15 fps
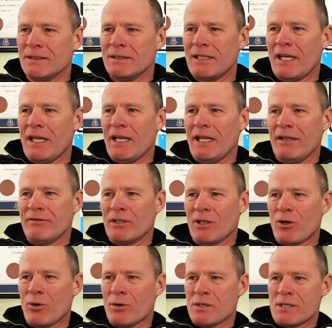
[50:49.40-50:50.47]
Dave,
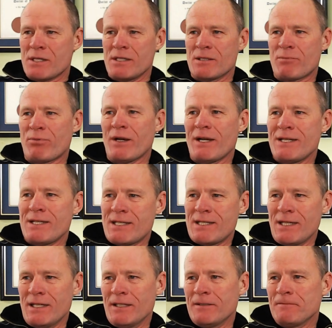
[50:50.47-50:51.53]
the course is
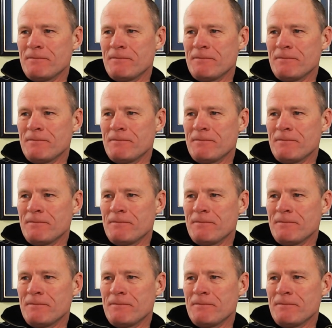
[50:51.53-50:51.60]
pricey.